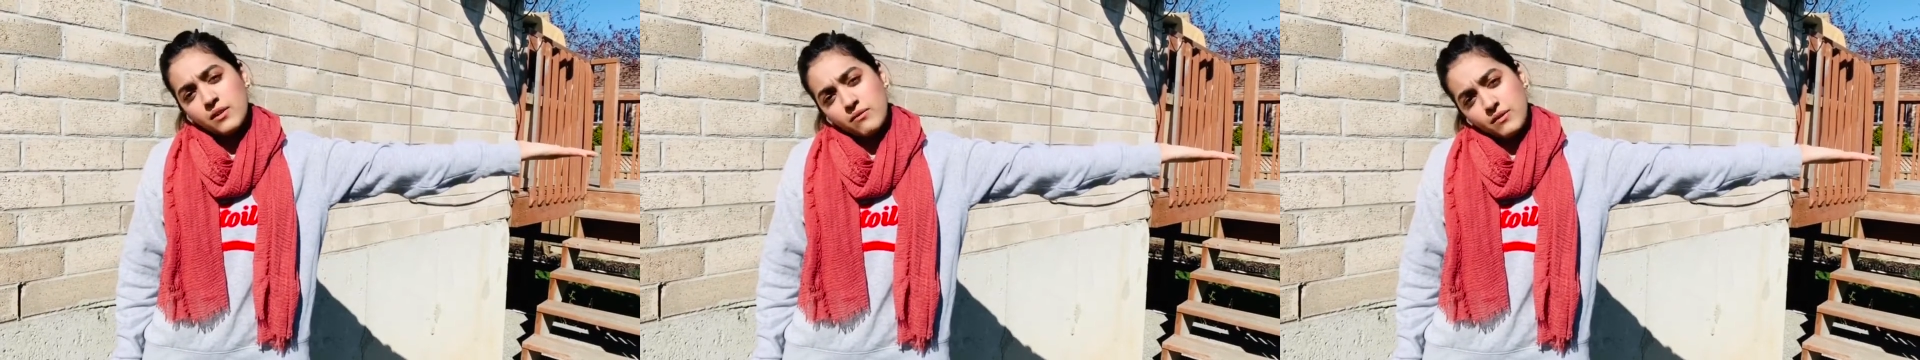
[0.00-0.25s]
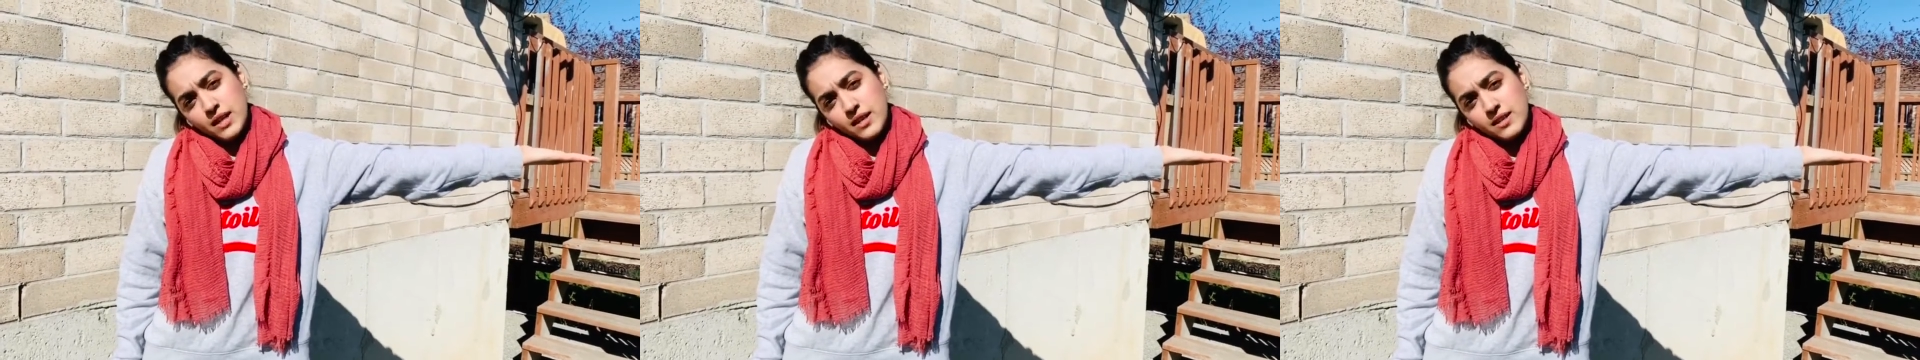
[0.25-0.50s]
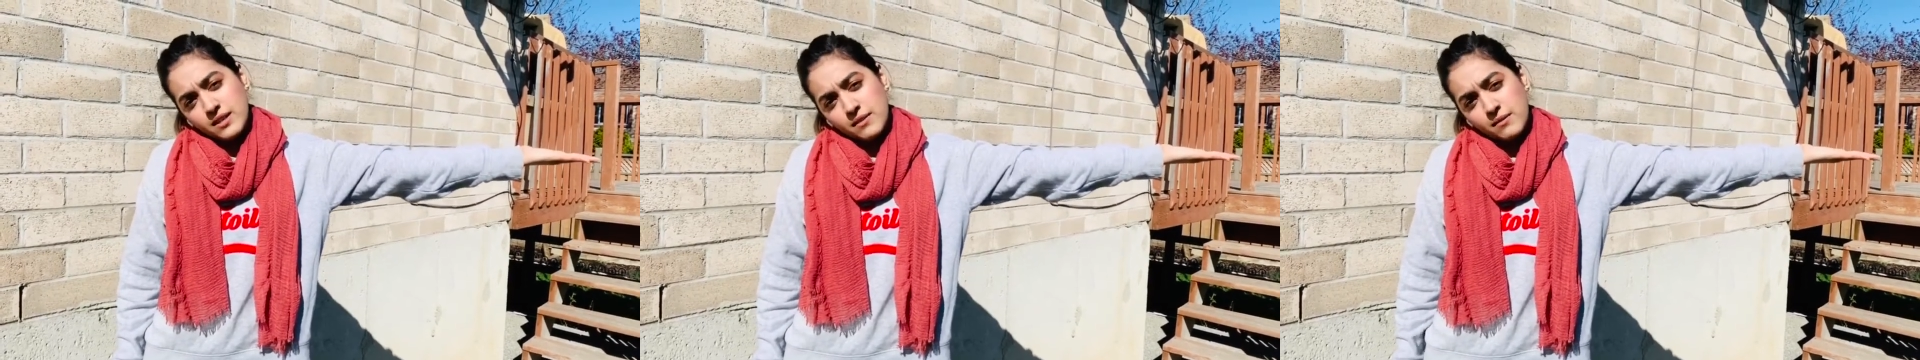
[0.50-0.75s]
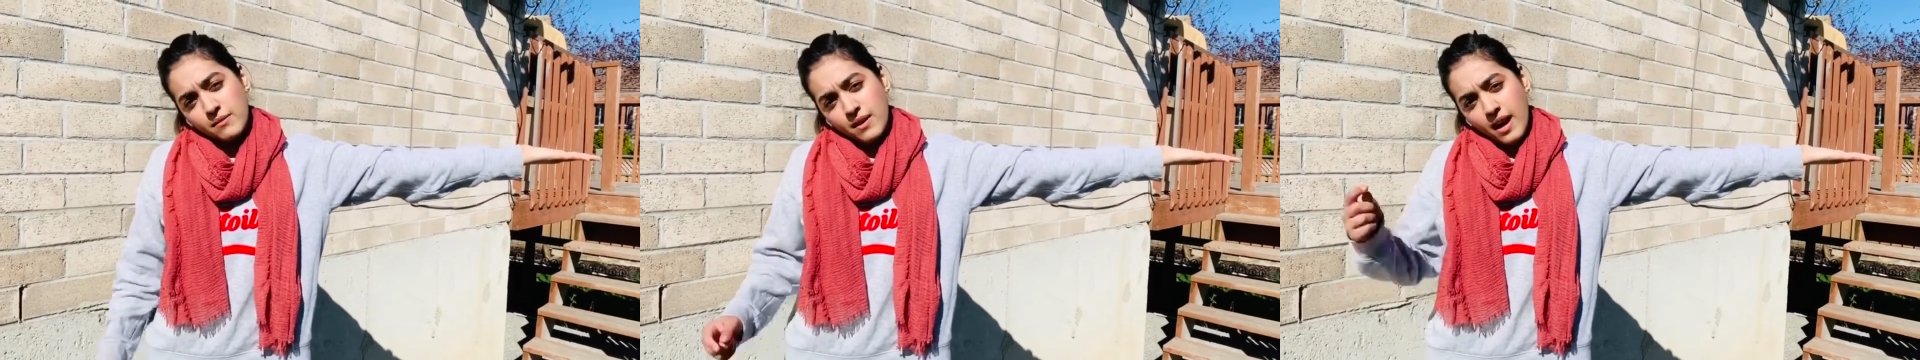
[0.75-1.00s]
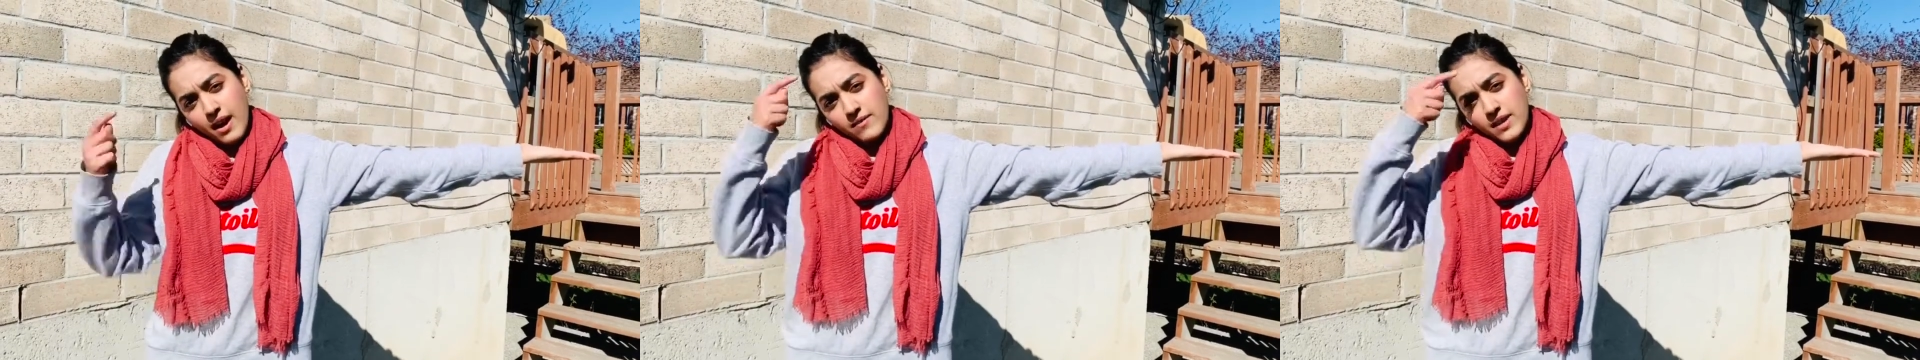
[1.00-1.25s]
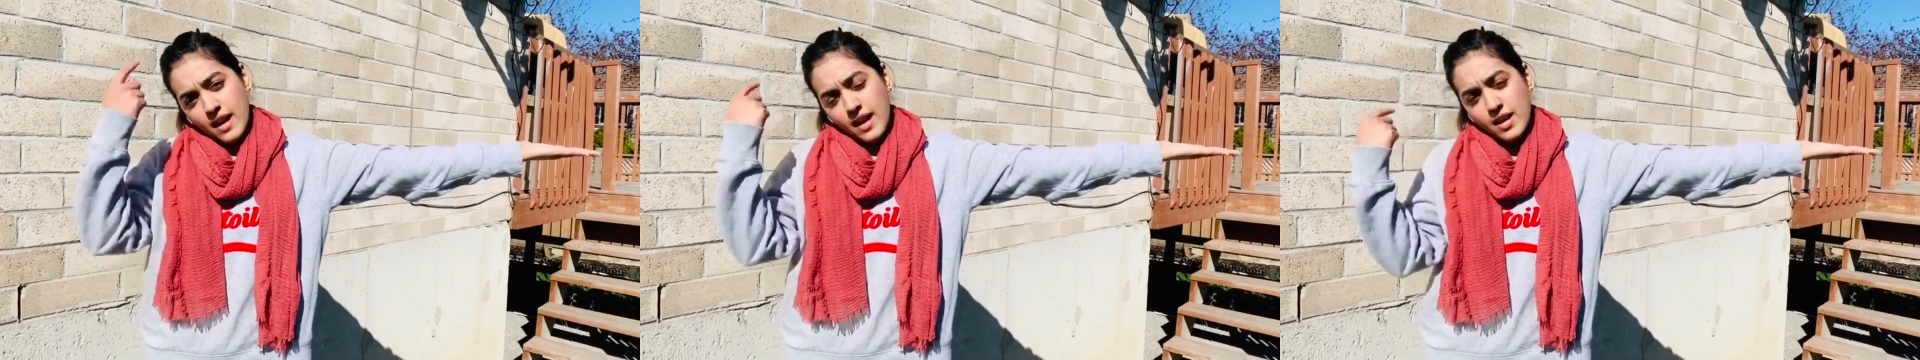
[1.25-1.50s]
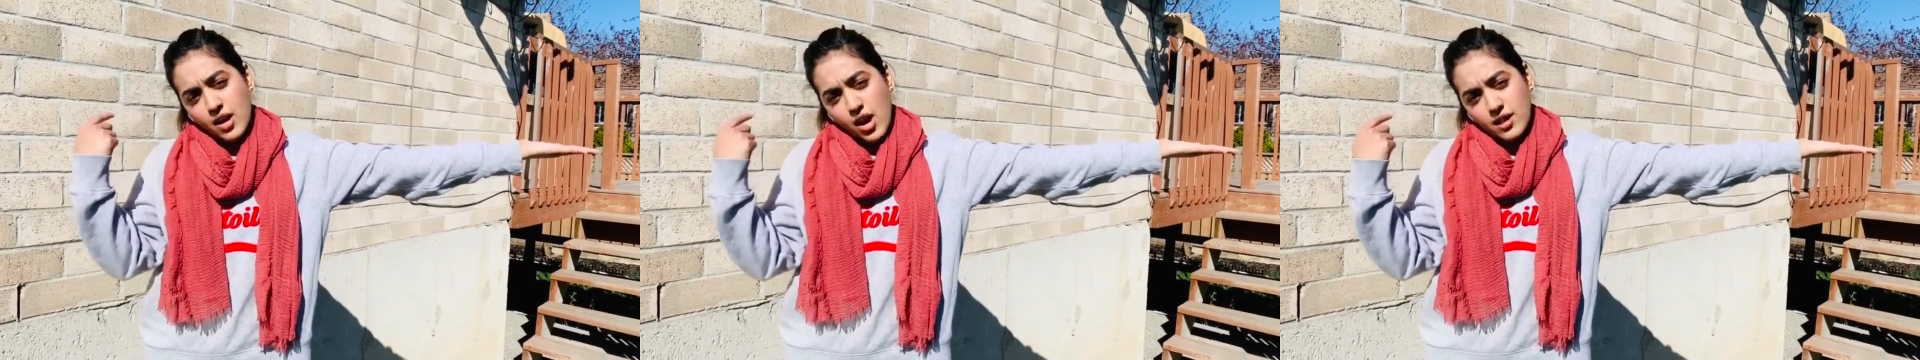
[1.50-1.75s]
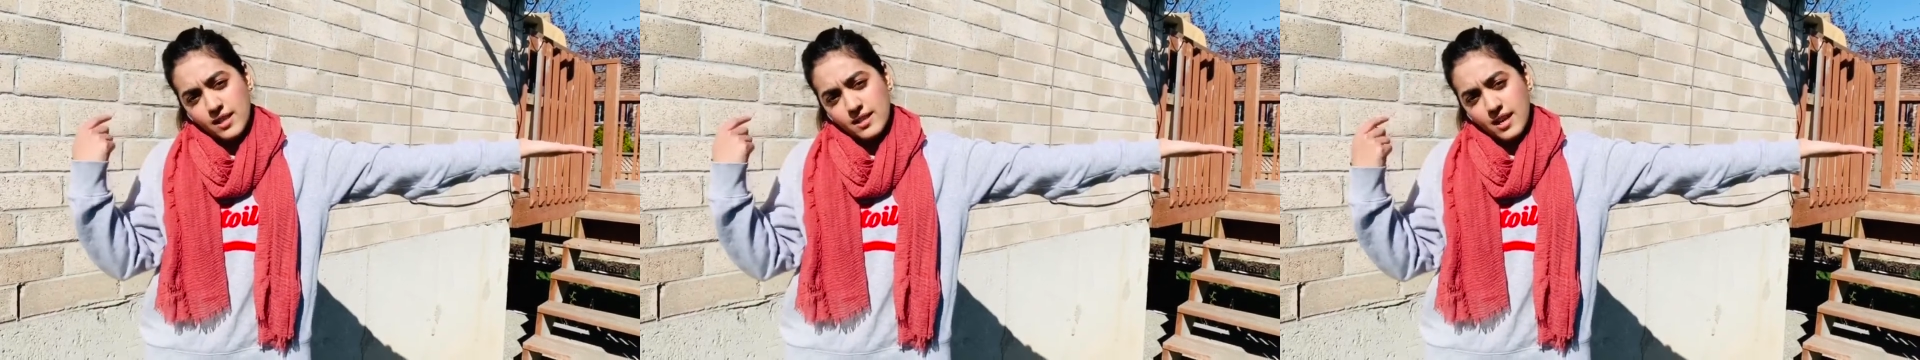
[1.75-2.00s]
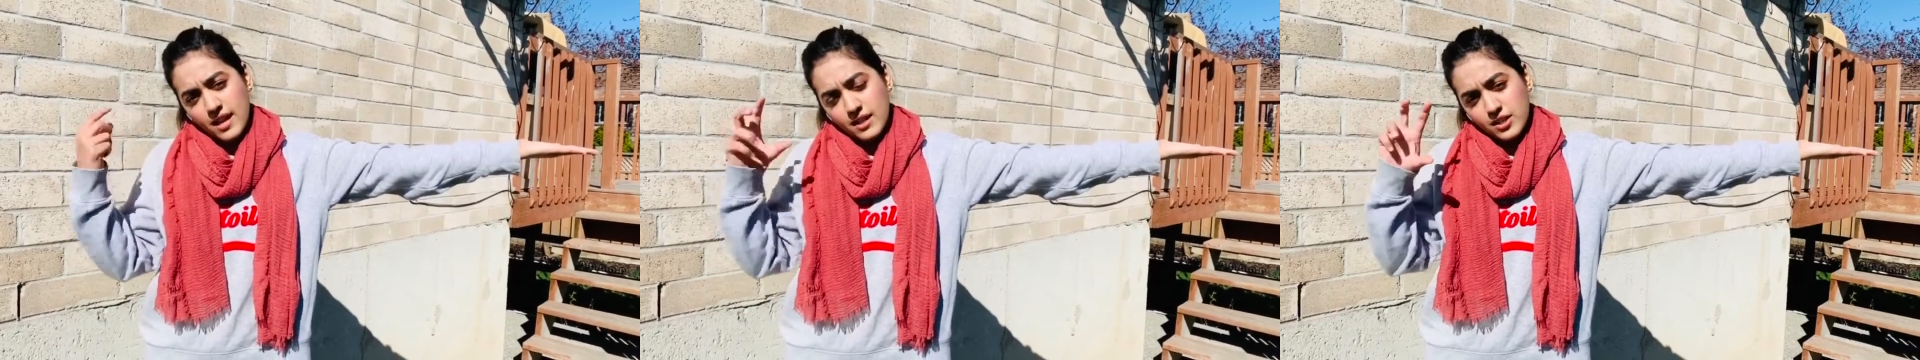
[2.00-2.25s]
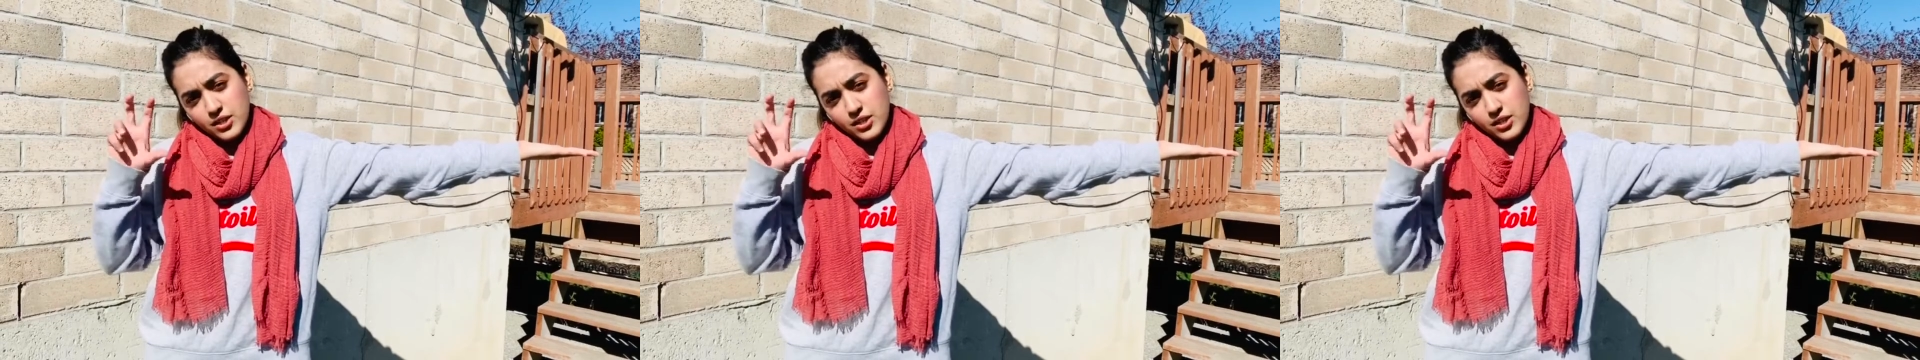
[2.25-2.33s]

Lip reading: we'll have the head on the side.